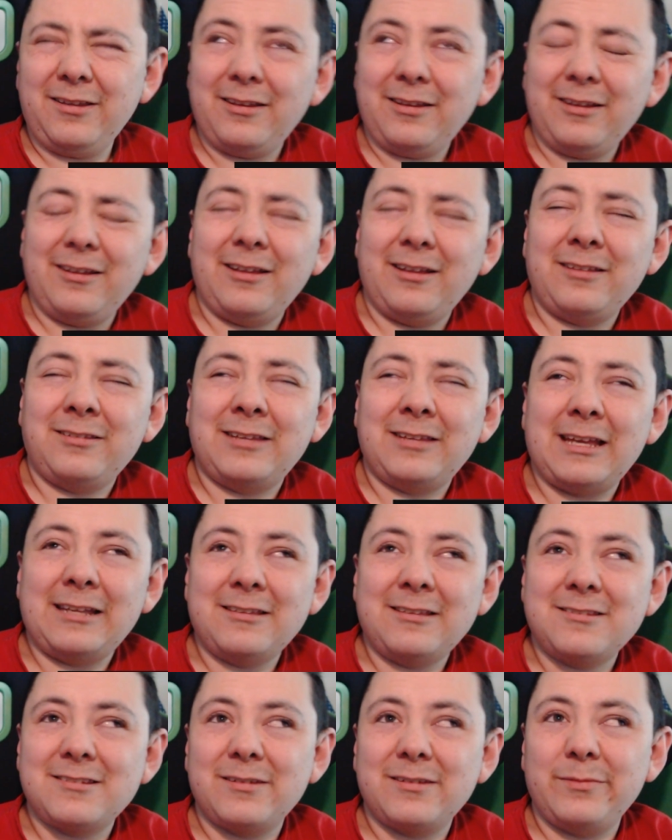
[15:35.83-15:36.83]
it
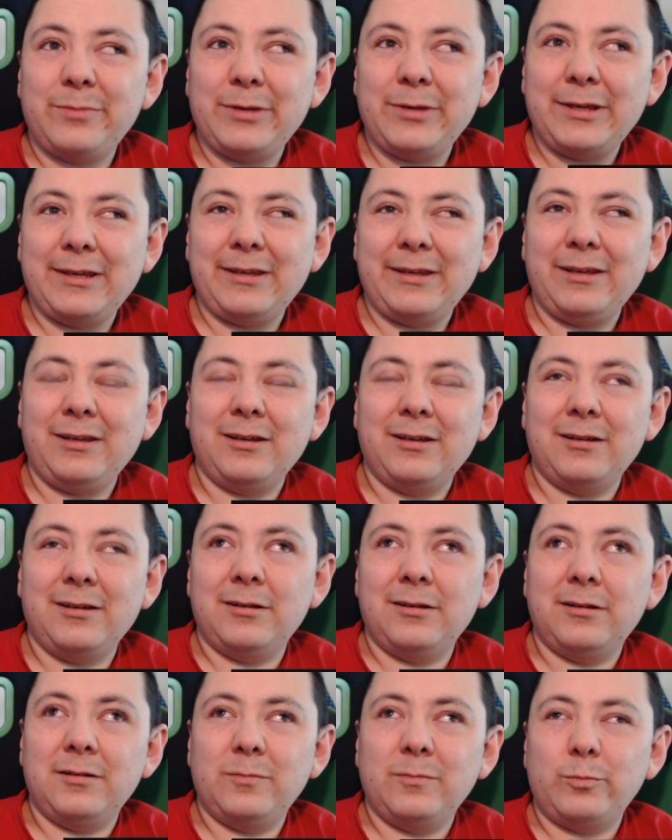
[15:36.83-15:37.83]
tends to be
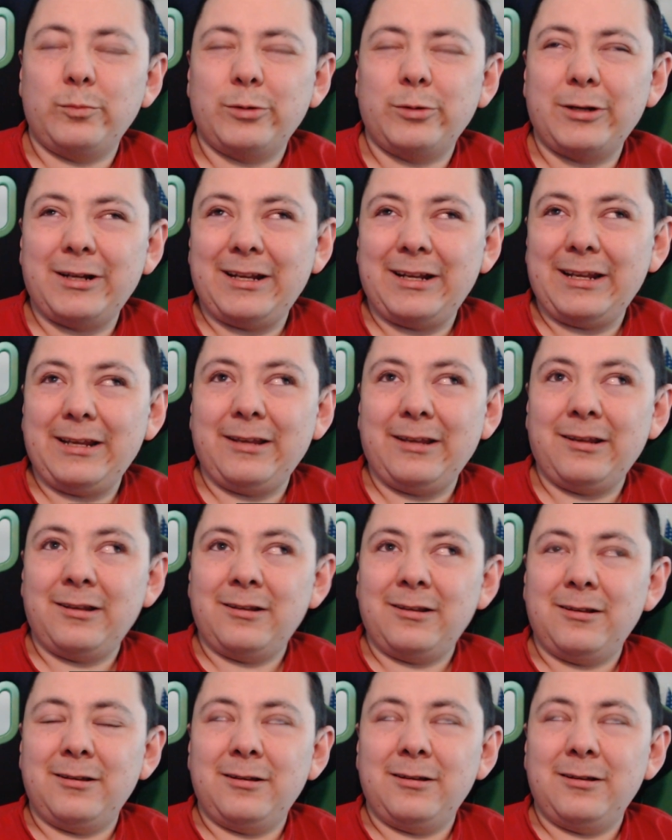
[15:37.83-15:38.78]
pretty